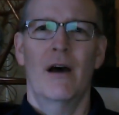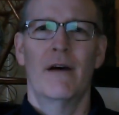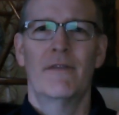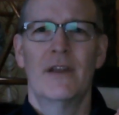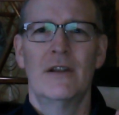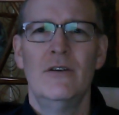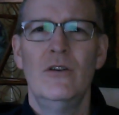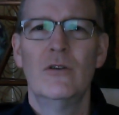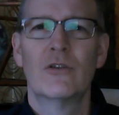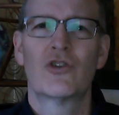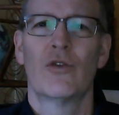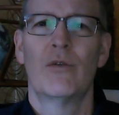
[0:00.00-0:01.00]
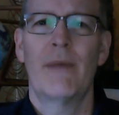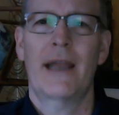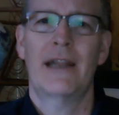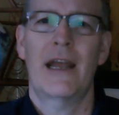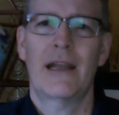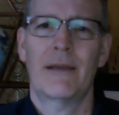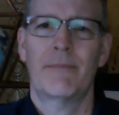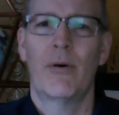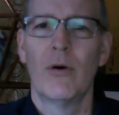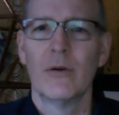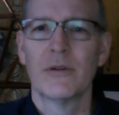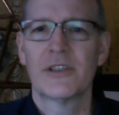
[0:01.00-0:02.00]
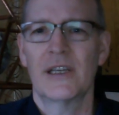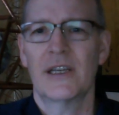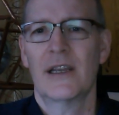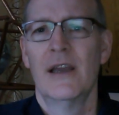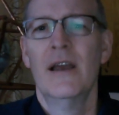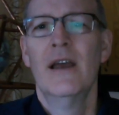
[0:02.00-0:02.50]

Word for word: of the neutral magnetic pulsing